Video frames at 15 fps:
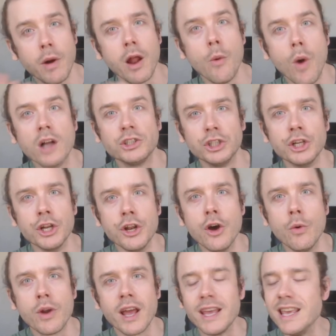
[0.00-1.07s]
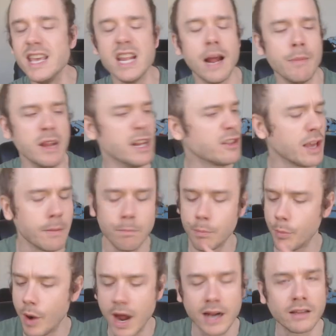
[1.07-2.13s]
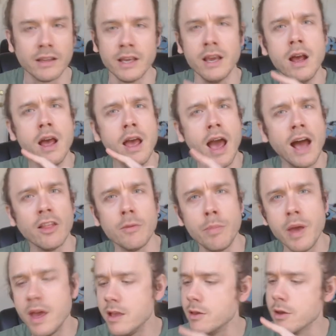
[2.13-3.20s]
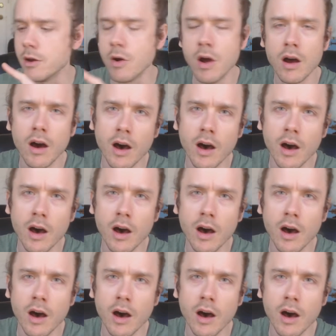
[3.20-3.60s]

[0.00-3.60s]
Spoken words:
But I want you to know what I eat. I mean, it's like broccoli, jalapeno,